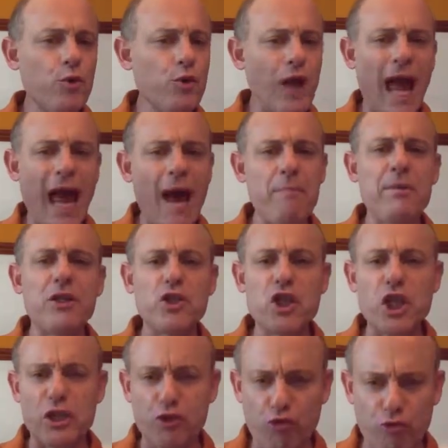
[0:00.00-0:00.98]
happen
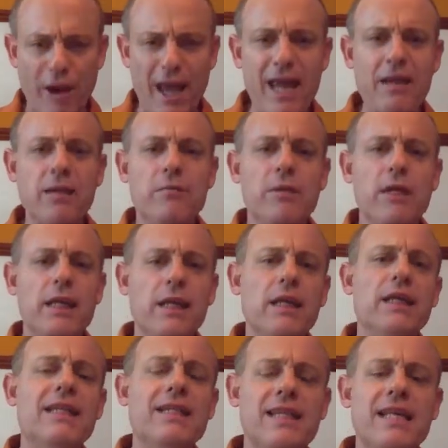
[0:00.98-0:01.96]
just randomly
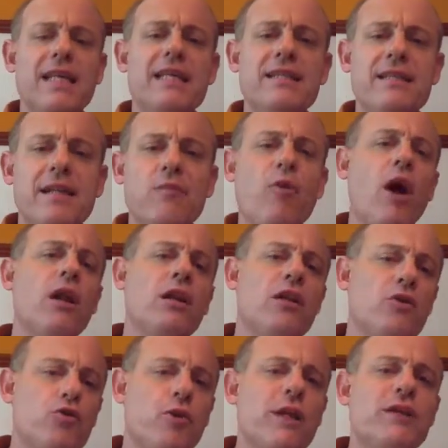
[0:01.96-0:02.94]
is less than 1
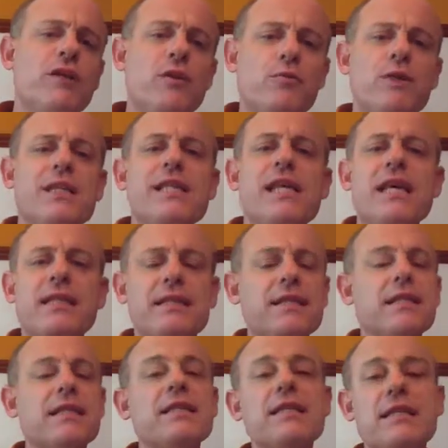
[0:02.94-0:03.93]
in 20, we say it's
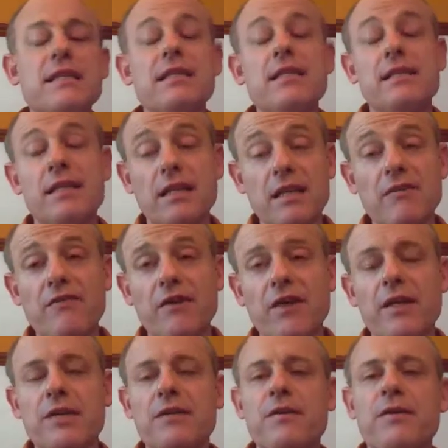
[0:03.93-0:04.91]
statistically
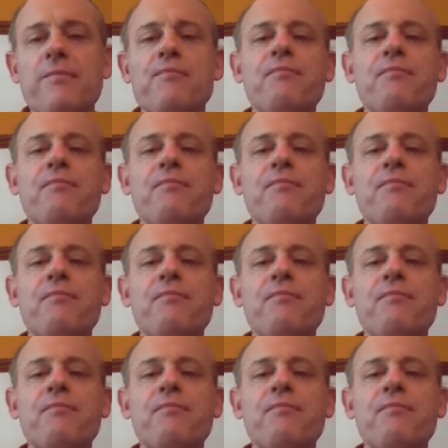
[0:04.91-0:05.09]
significant.